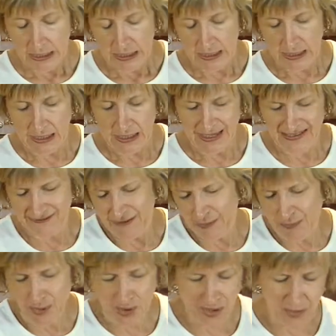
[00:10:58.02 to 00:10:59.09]
If you
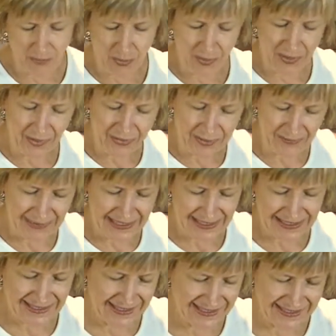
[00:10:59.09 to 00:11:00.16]
parboil them, they
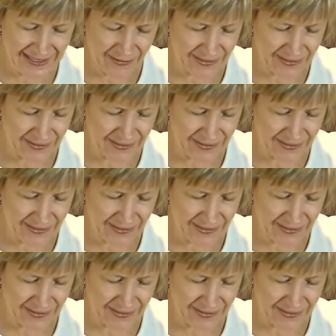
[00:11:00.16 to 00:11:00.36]
just get so